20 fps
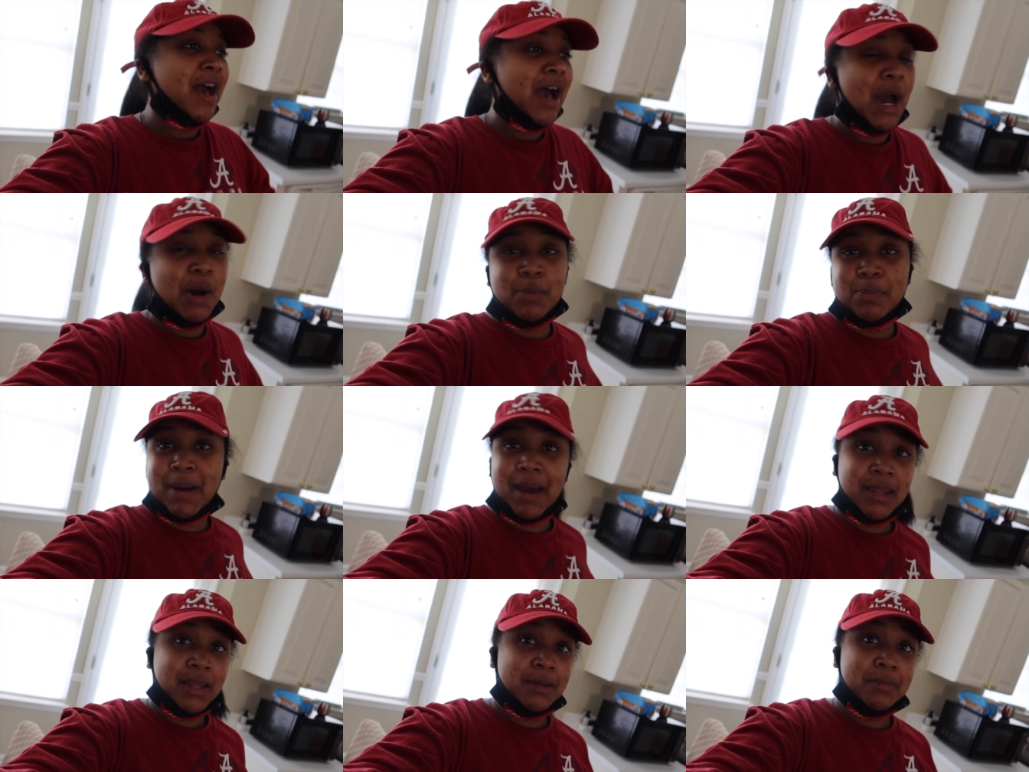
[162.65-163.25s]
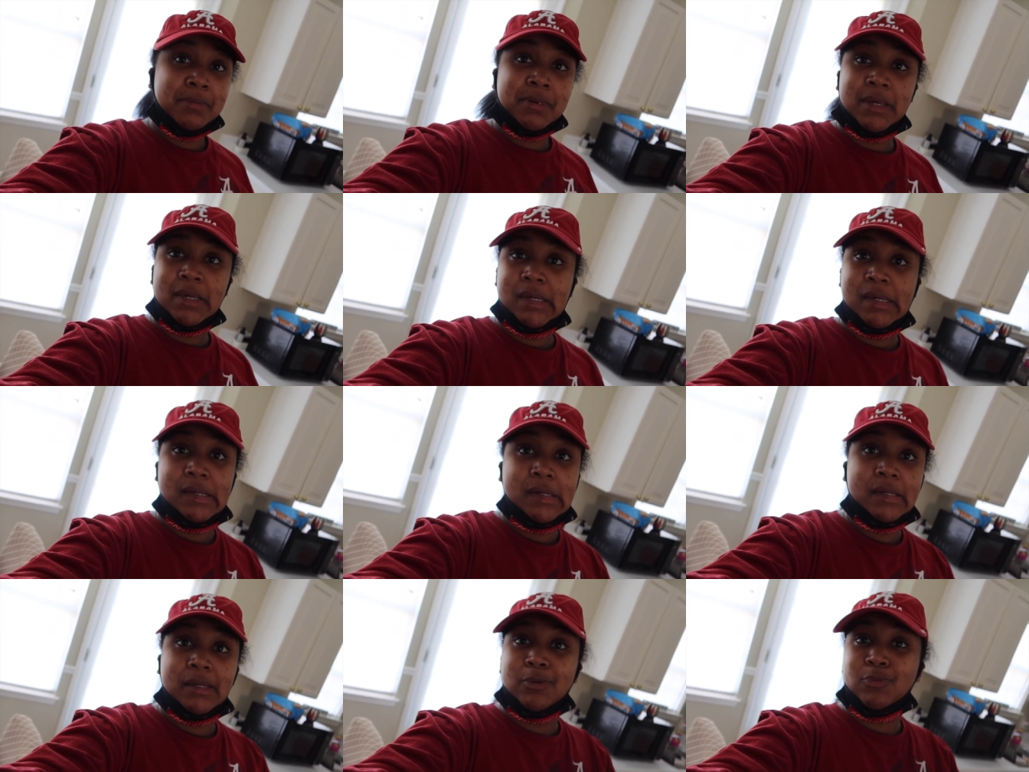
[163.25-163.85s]
I'll probably
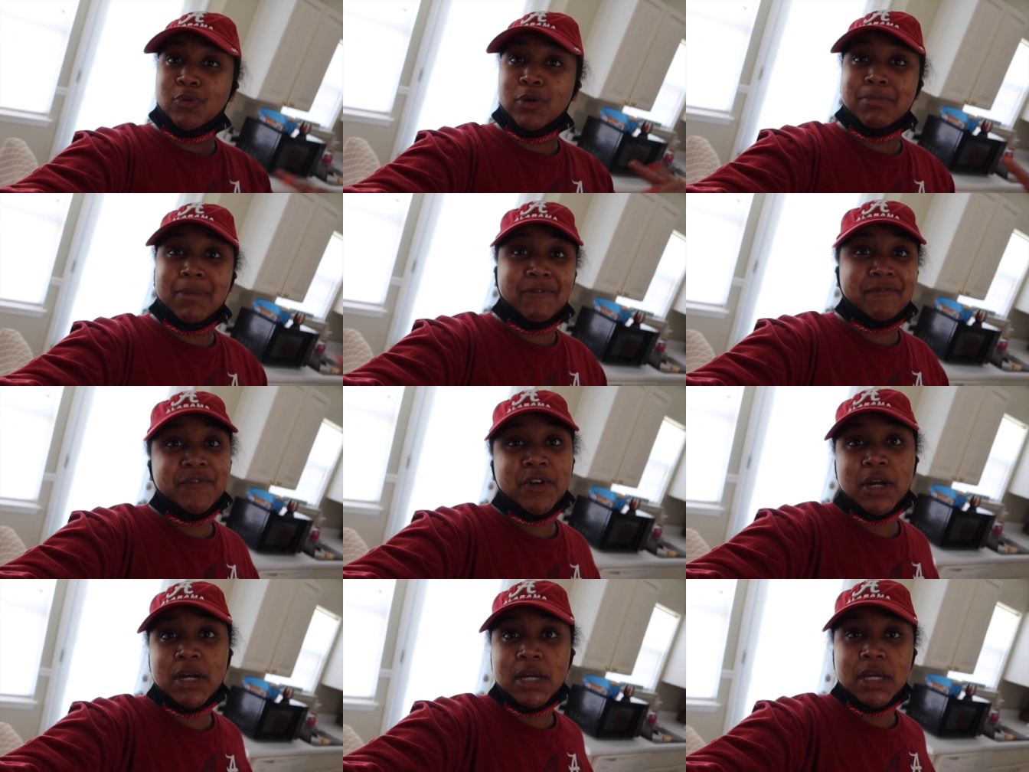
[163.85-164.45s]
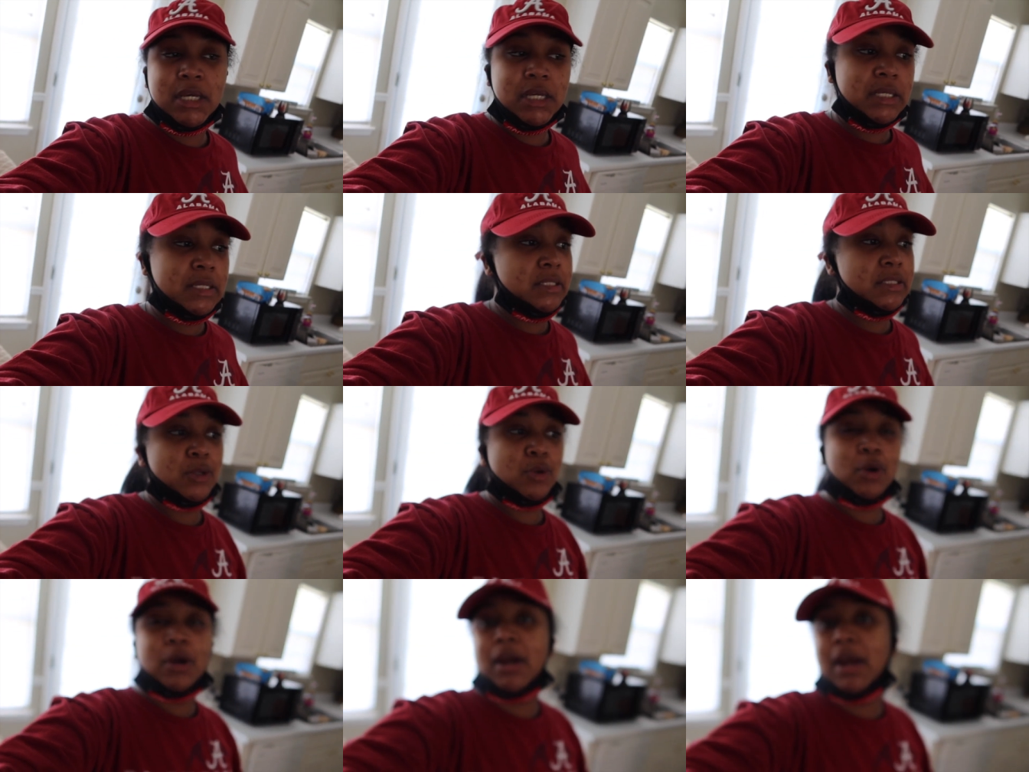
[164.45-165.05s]
be with my
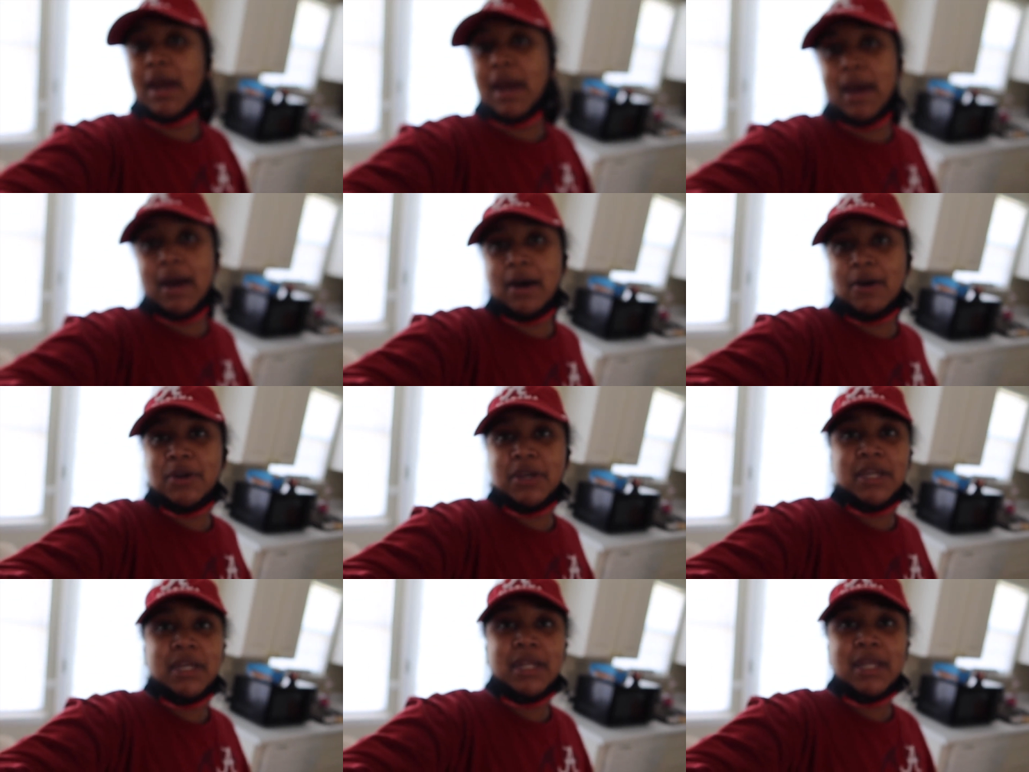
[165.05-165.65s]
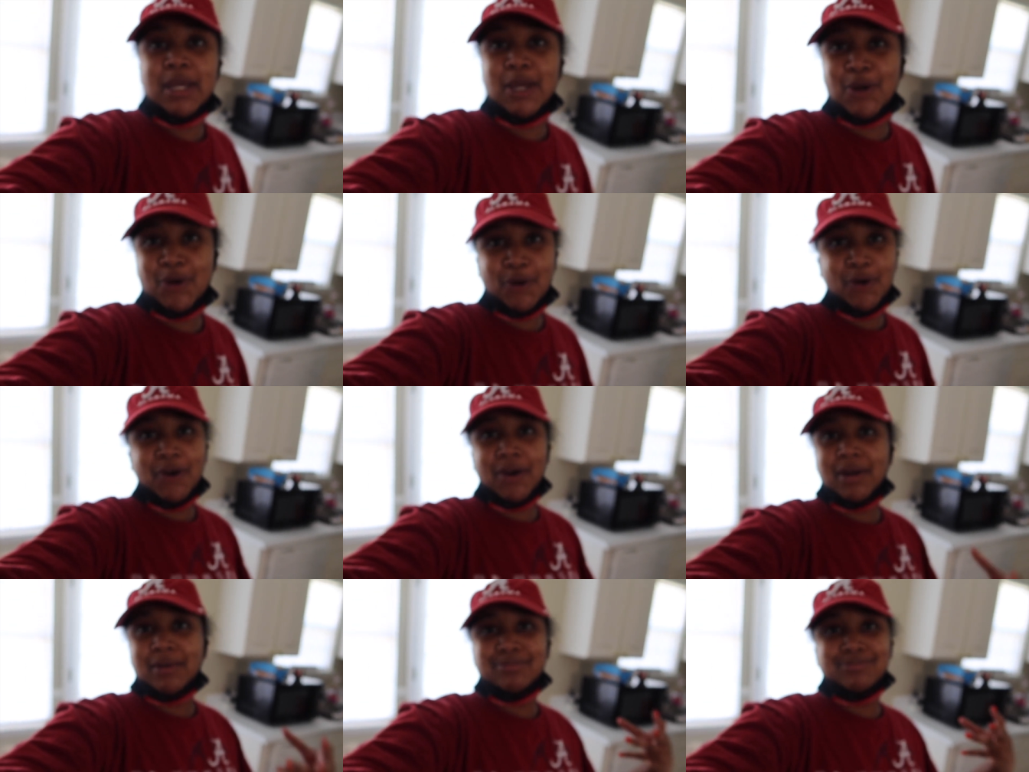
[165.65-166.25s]
friends or out eating
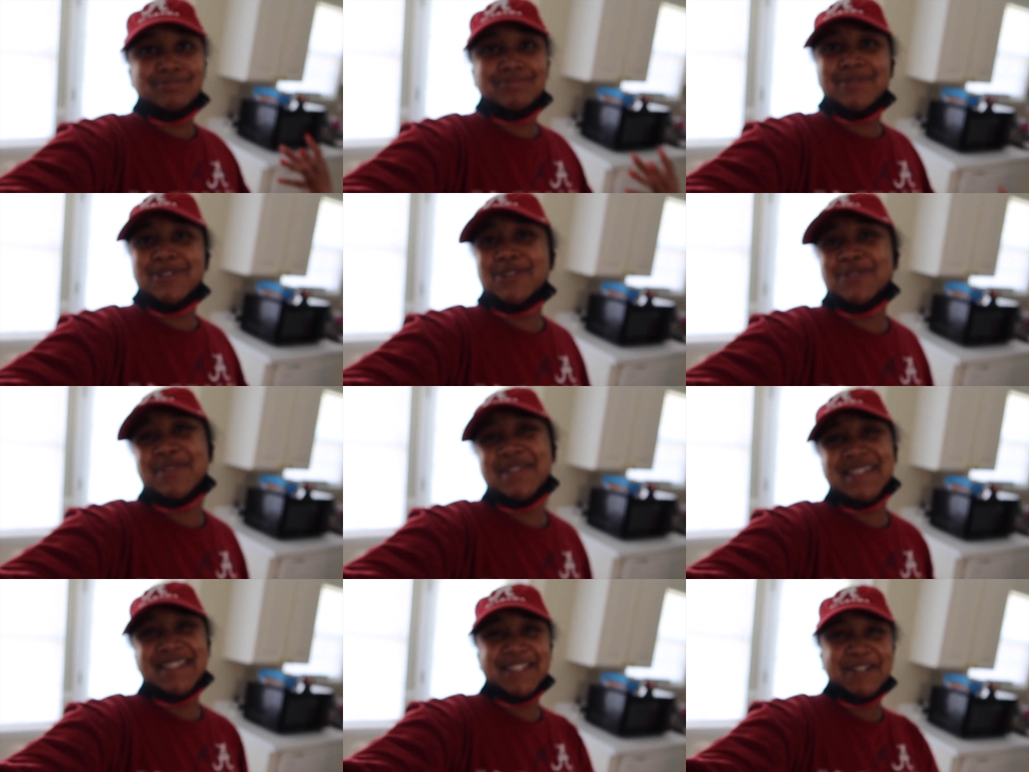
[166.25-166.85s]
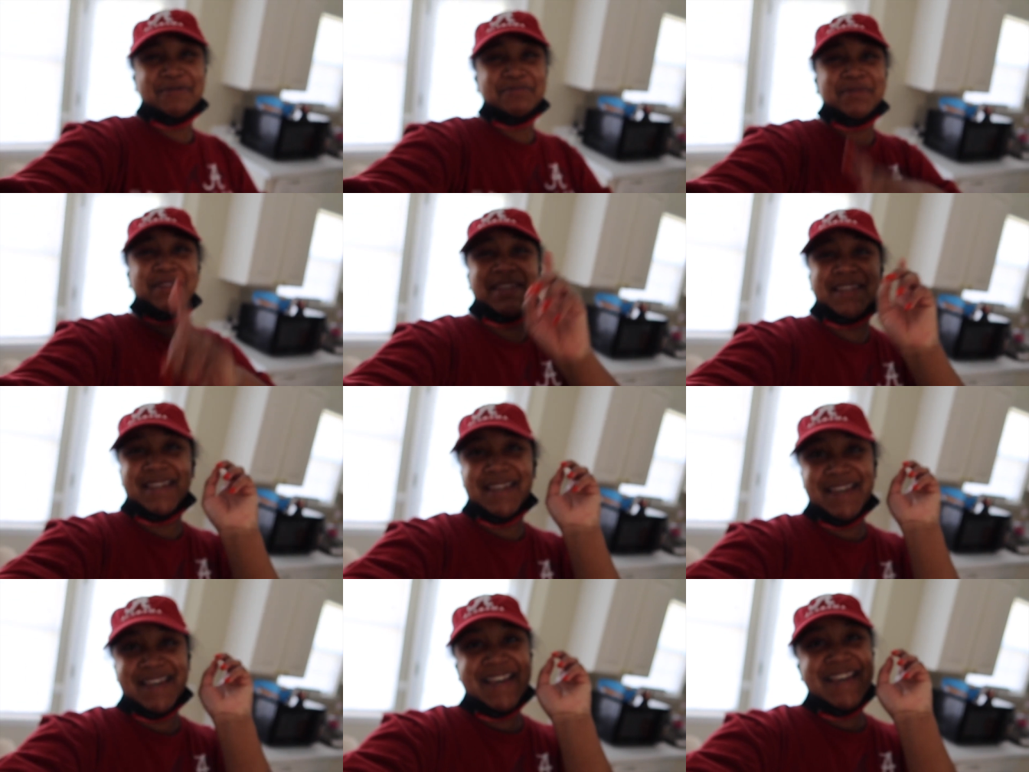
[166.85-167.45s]
or doing
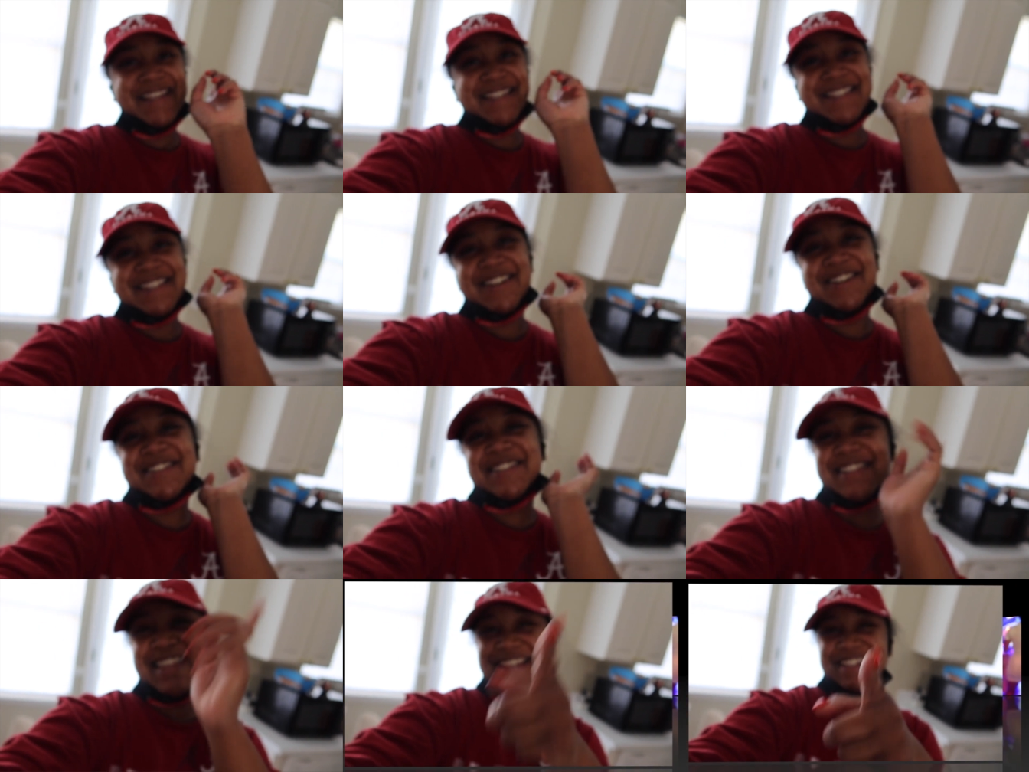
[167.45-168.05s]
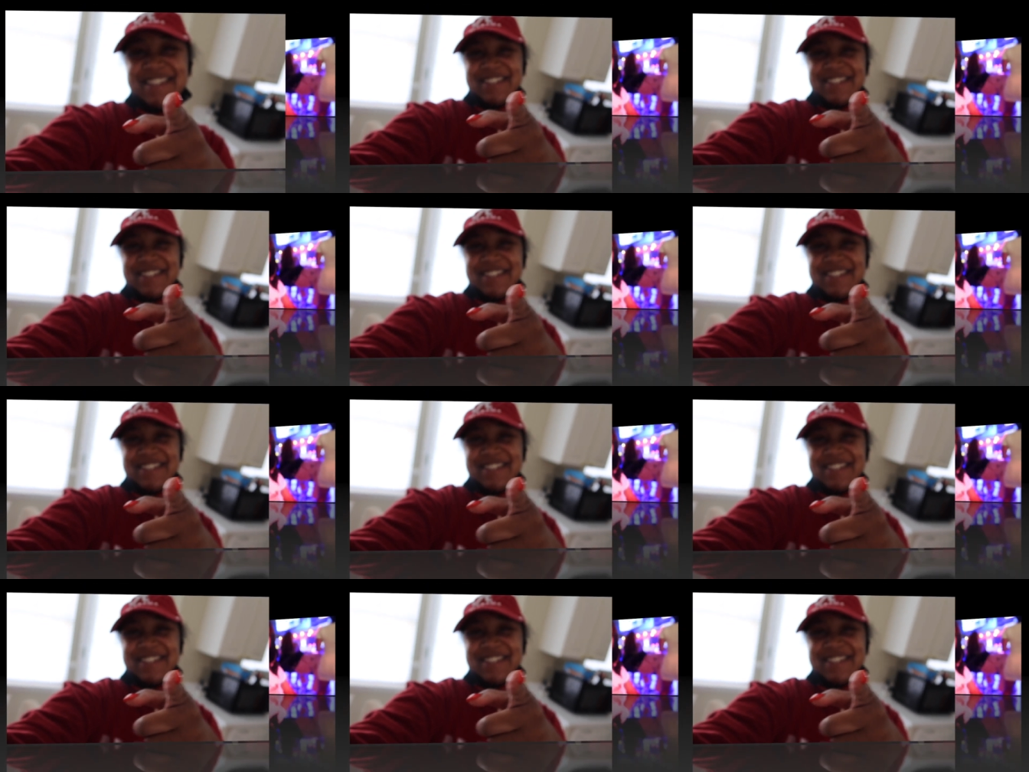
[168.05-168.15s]
something. So stay